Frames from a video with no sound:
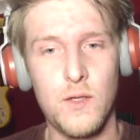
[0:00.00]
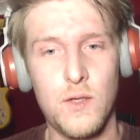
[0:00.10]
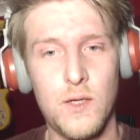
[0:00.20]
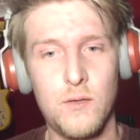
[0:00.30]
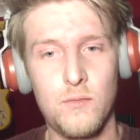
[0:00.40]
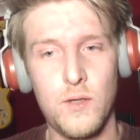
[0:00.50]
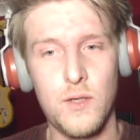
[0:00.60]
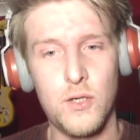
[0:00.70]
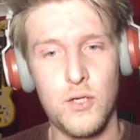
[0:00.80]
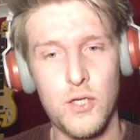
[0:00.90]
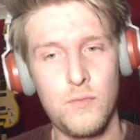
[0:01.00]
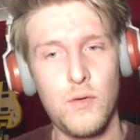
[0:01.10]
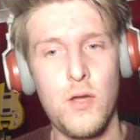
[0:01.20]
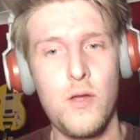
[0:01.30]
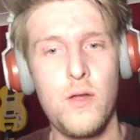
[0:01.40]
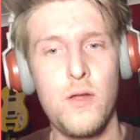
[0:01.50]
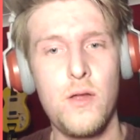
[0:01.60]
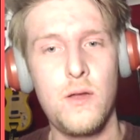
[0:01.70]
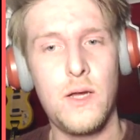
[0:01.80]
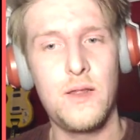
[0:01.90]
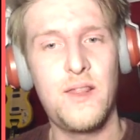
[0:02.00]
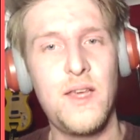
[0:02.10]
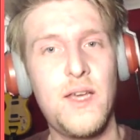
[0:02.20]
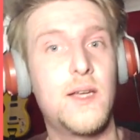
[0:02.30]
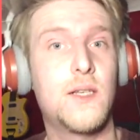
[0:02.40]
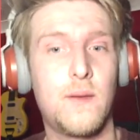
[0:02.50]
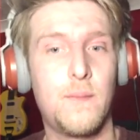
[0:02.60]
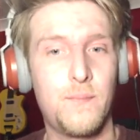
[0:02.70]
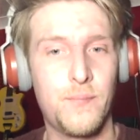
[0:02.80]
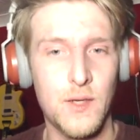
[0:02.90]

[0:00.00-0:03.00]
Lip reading: you know, what are you going to do? This.